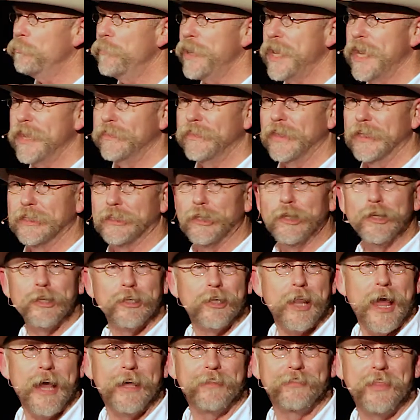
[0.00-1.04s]
men that looked
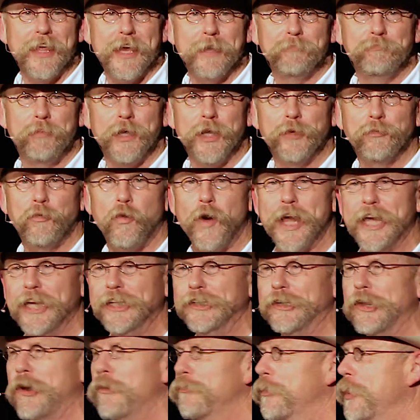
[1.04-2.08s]
like they'd been
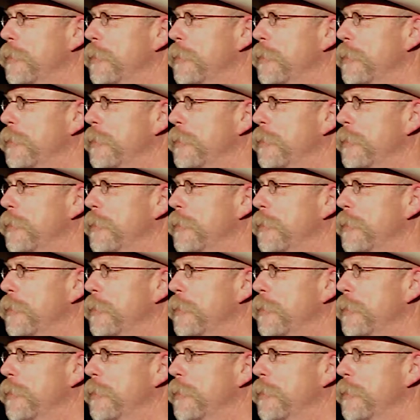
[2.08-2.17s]
weaned on